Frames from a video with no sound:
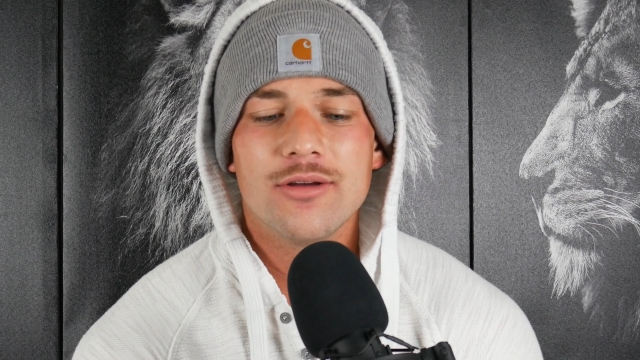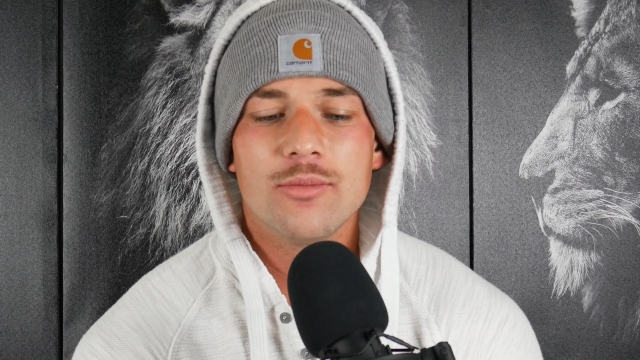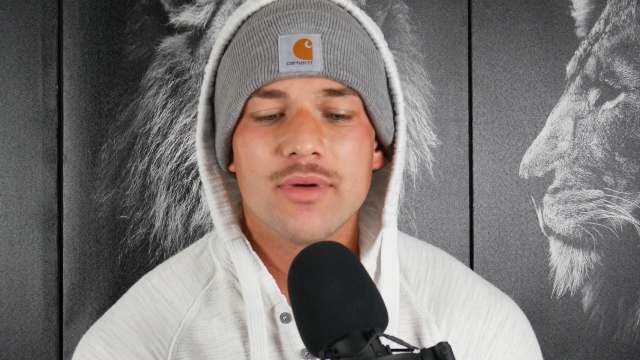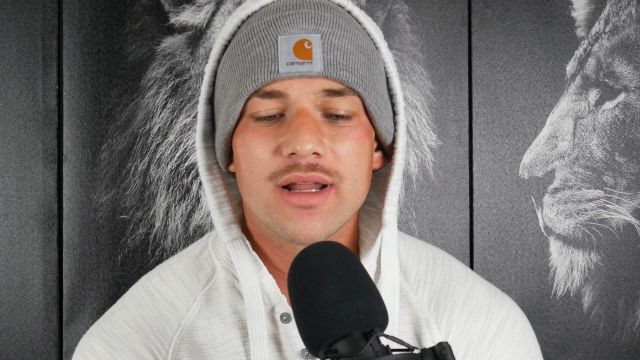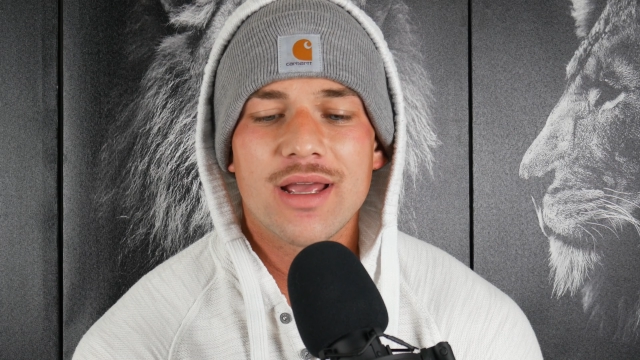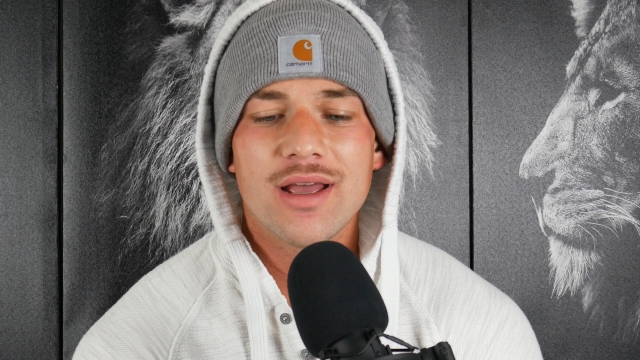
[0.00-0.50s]

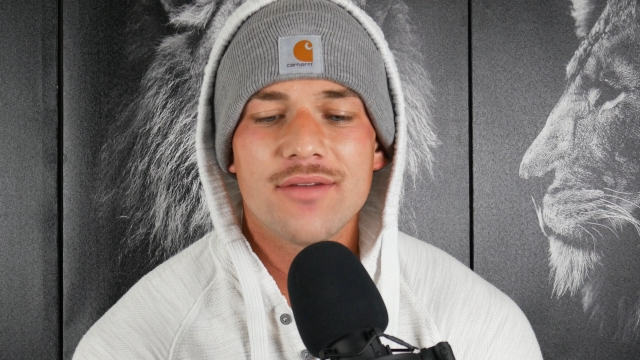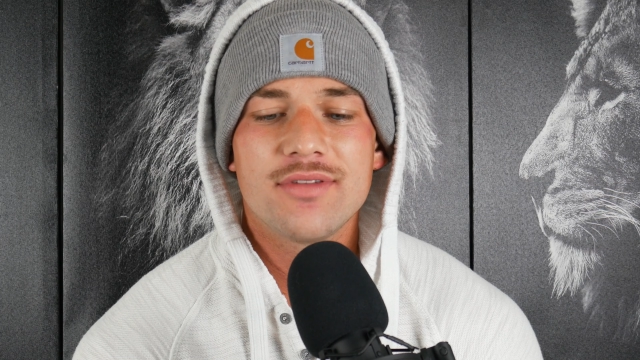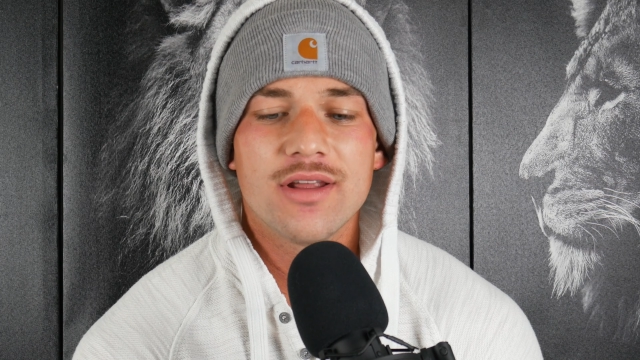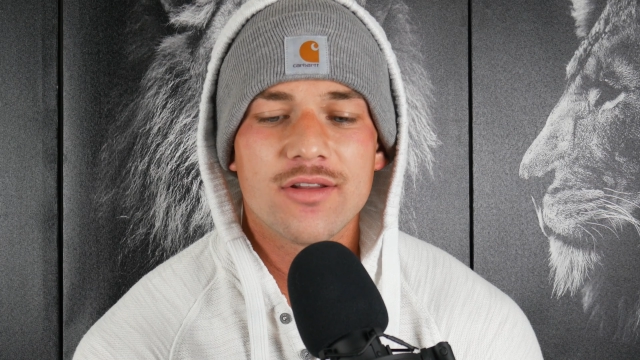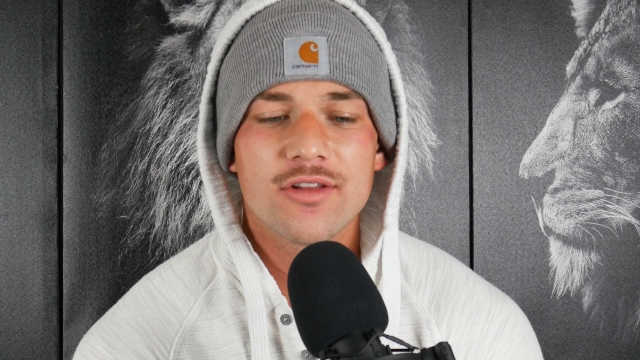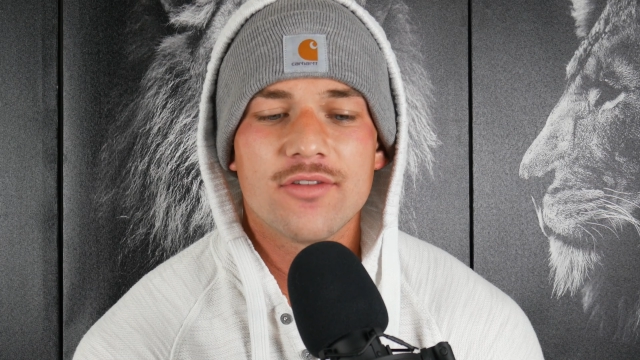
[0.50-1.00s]
But I have
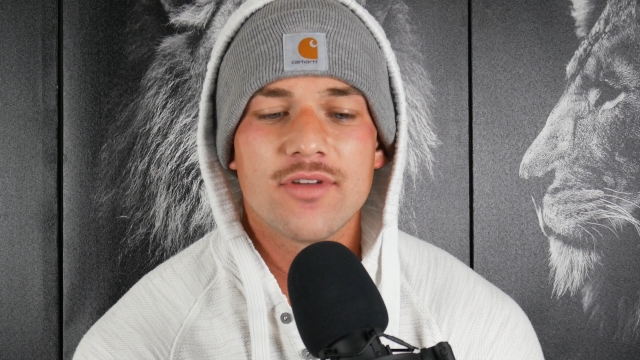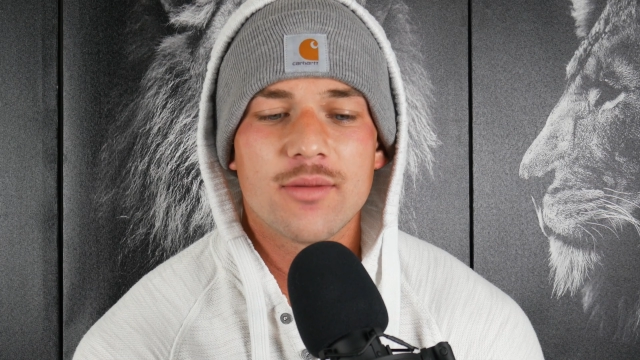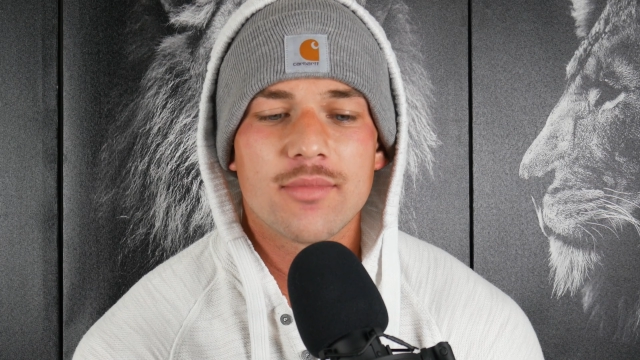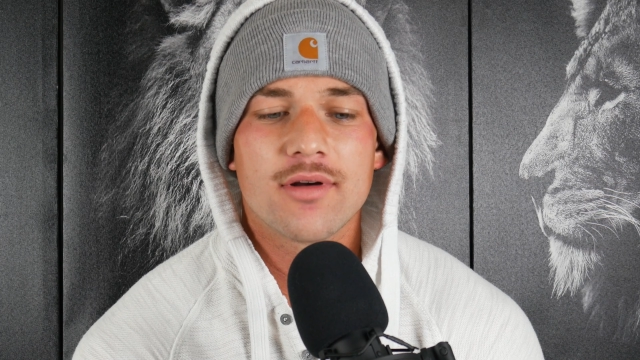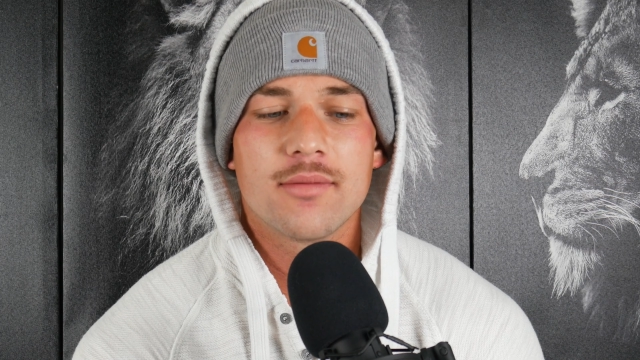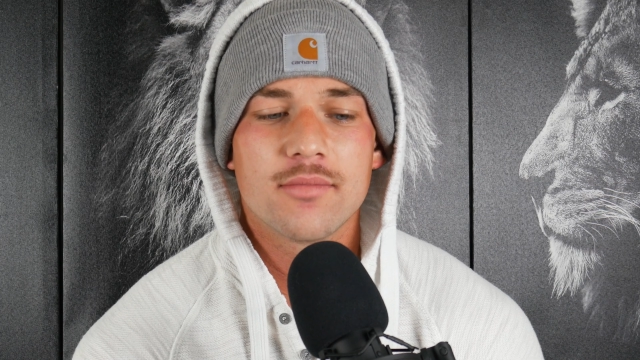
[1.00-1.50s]
till
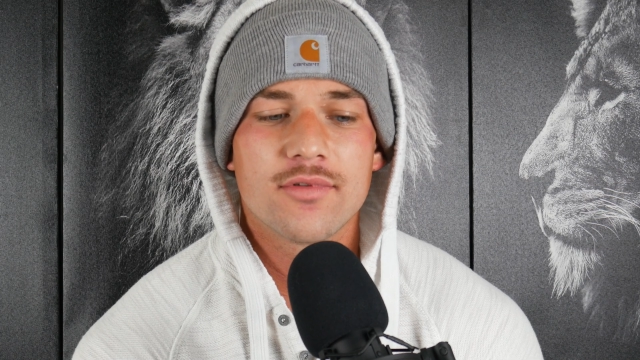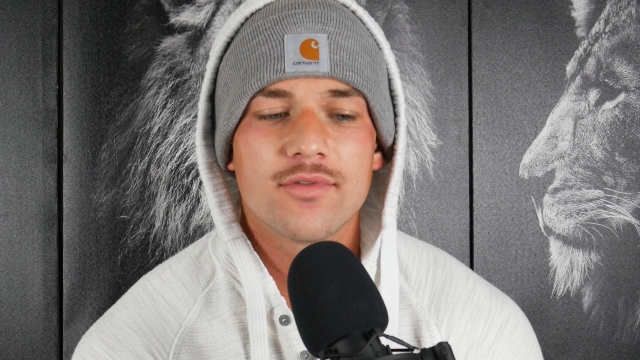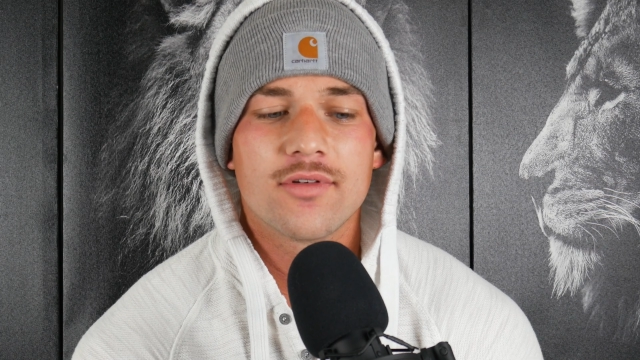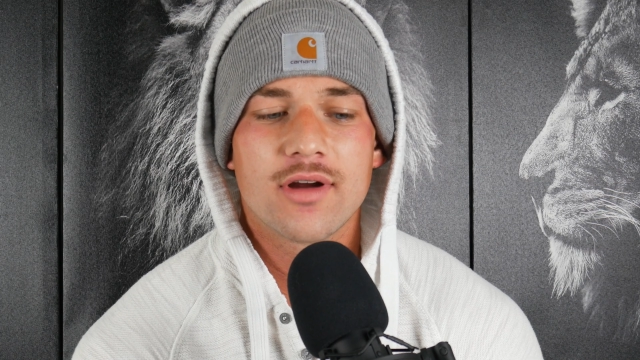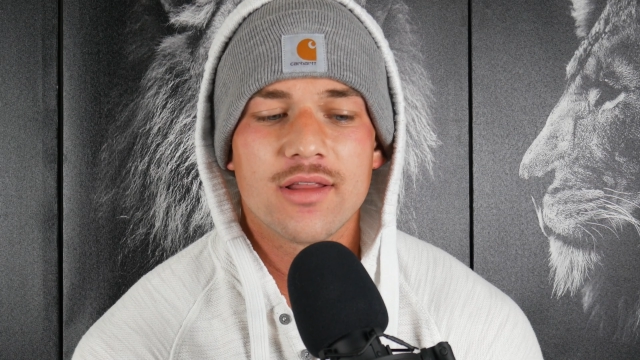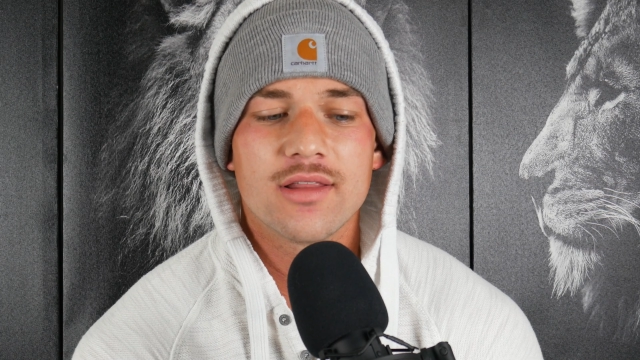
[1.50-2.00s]
November
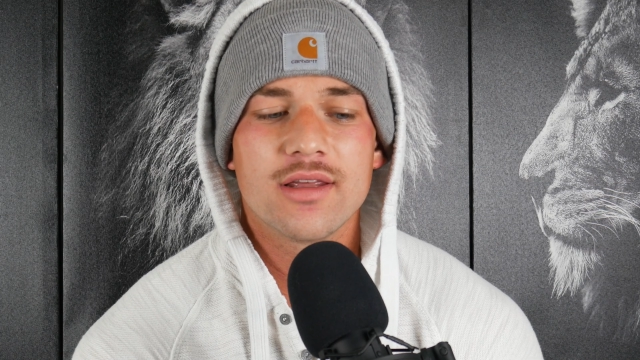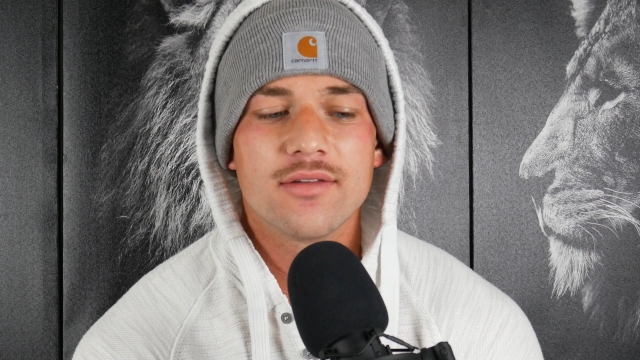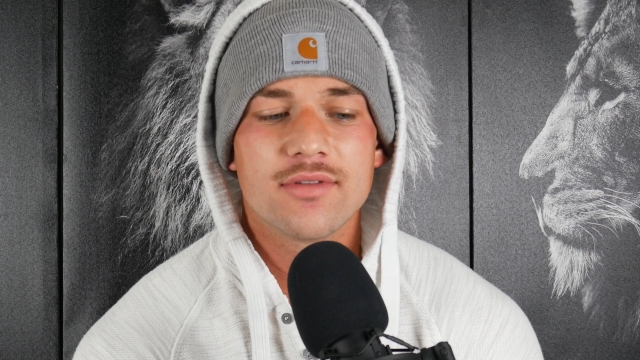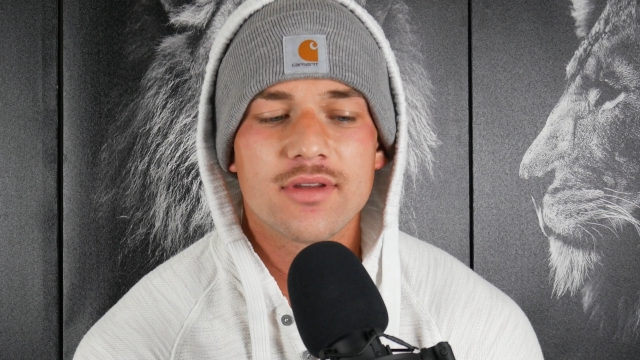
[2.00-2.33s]
before I leave,